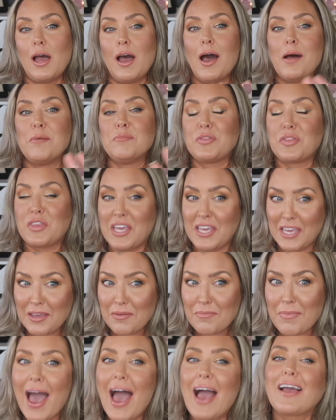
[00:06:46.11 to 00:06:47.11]
I'm
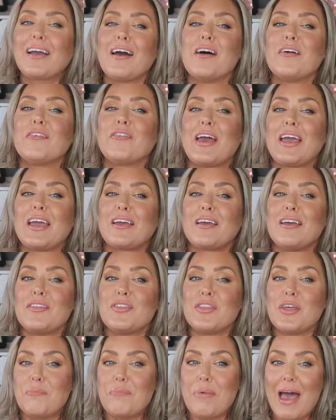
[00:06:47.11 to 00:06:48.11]
thinking back of like
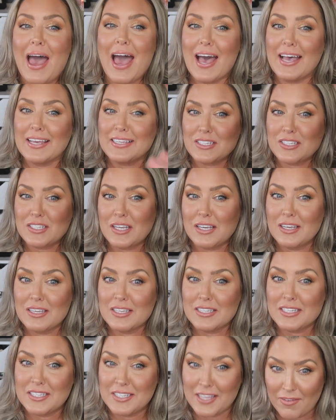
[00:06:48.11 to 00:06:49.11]
the past
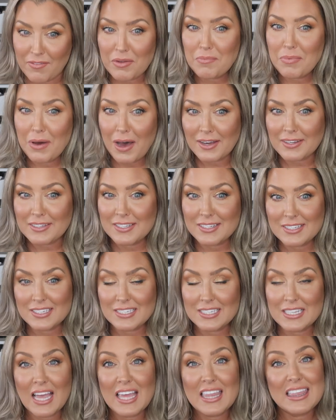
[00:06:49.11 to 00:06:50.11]
seven
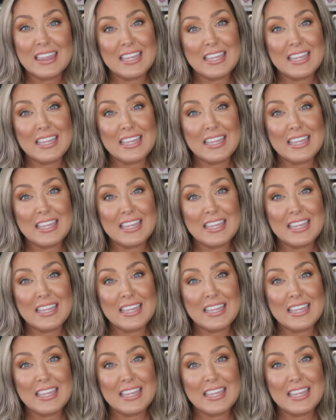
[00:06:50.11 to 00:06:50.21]
boxes.